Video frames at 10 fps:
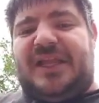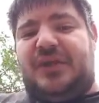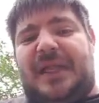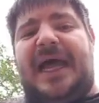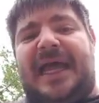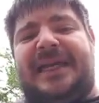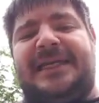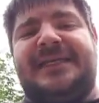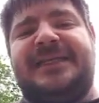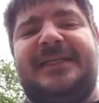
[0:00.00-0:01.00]
that you lied.
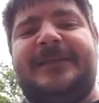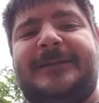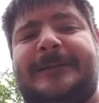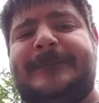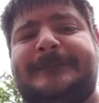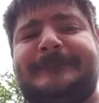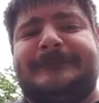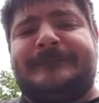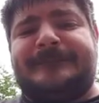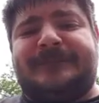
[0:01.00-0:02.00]

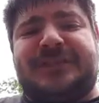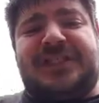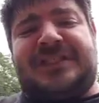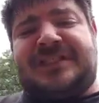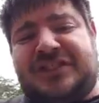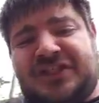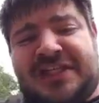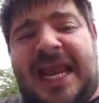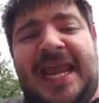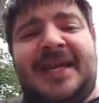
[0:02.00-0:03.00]
Just
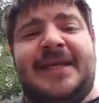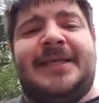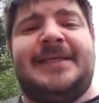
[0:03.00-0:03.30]
saying.